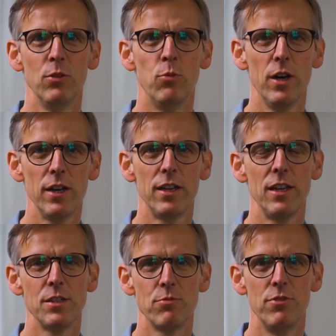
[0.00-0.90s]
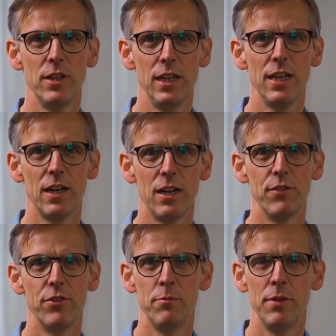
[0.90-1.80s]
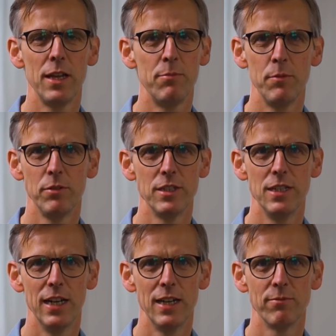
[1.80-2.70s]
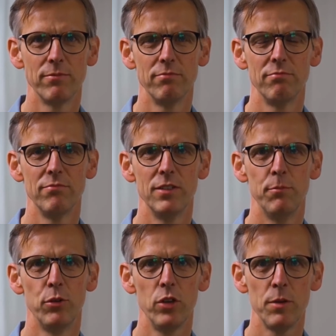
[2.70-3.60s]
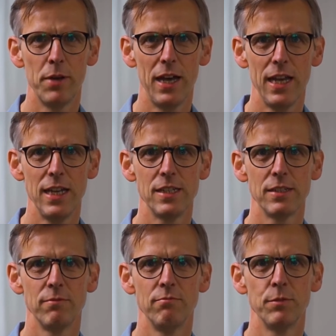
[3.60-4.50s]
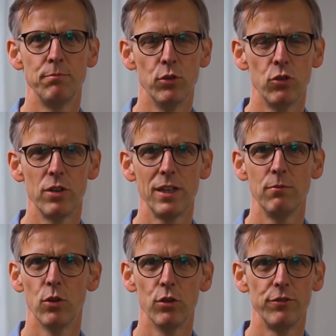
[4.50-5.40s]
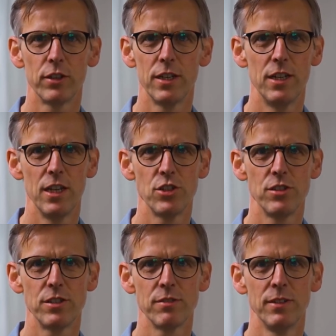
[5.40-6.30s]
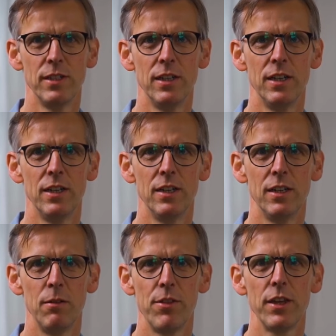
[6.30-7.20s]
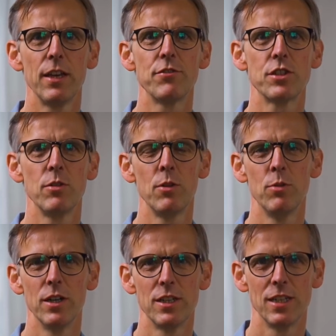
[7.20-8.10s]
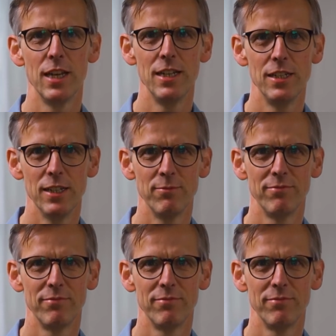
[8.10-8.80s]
Work is really hard for many people today. They're poorly paid, it's boring, awful conditions. I mean, think of sewer workers in India,